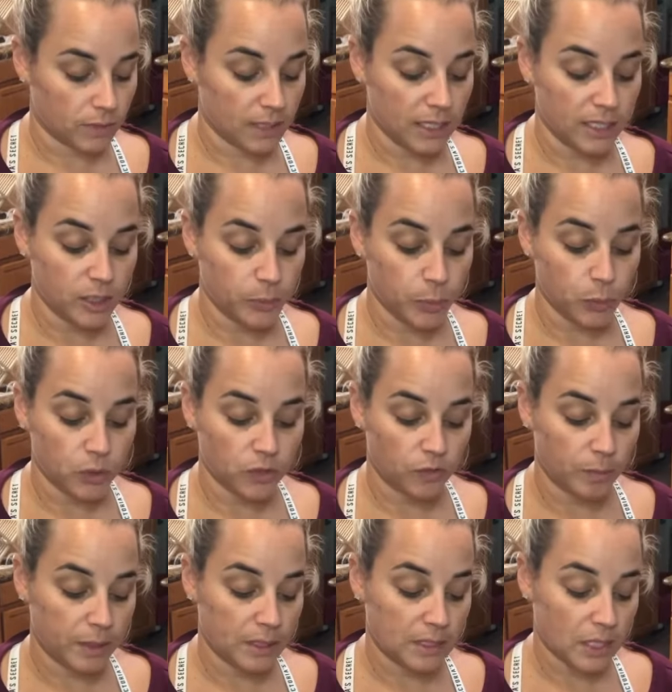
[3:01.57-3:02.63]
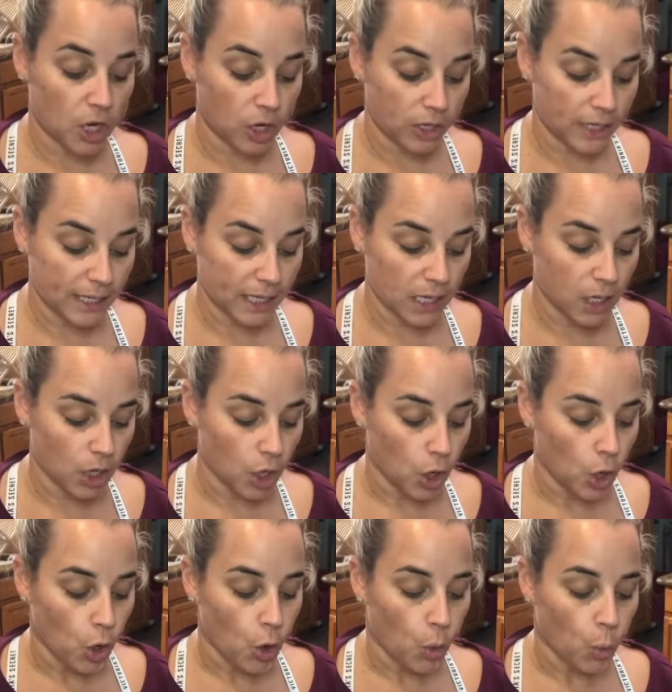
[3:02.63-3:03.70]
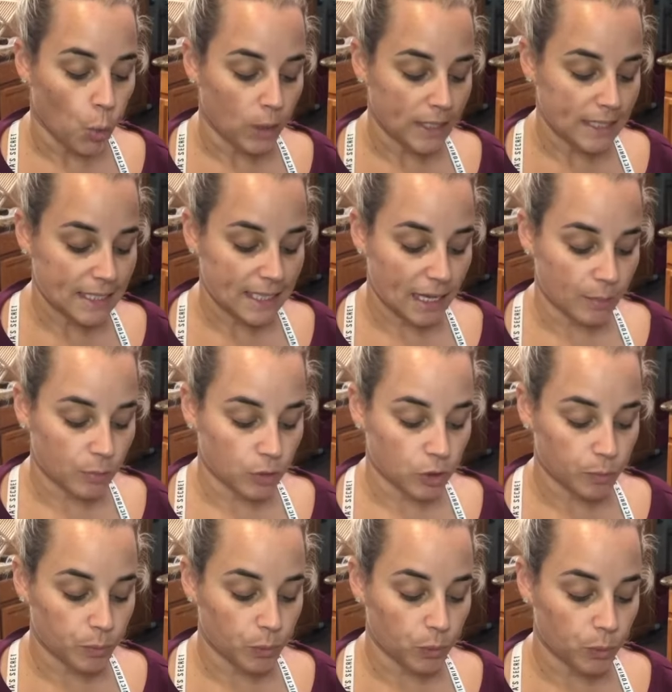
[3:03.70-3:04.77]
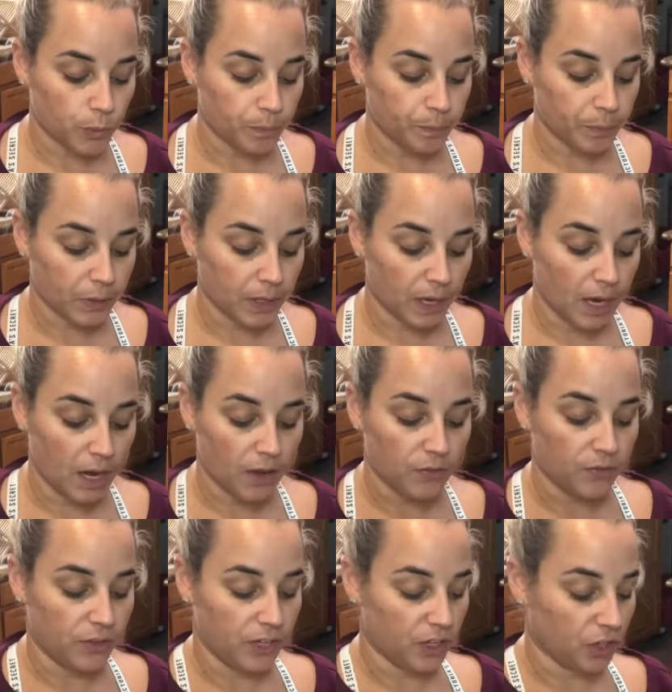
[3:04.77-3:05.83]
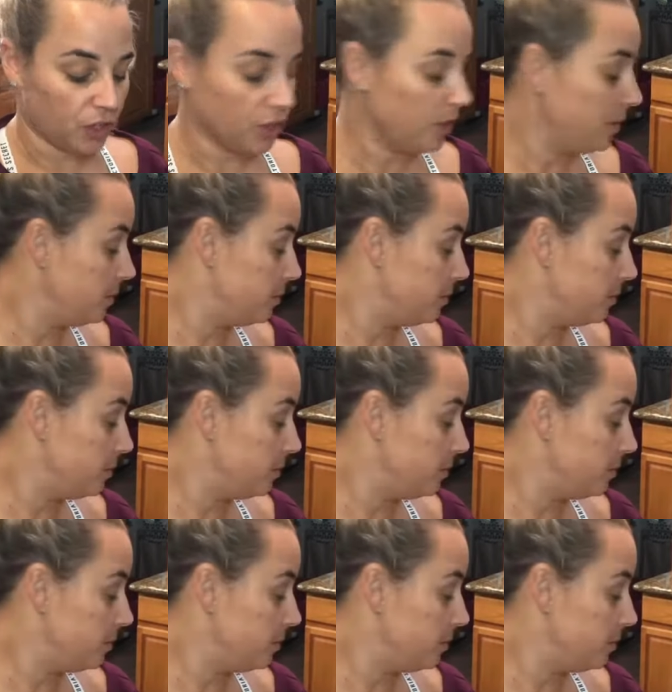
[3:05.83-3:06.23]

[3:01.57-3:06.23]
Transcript: teaspoons of minced garlic, 1 tablespoon of vinegar,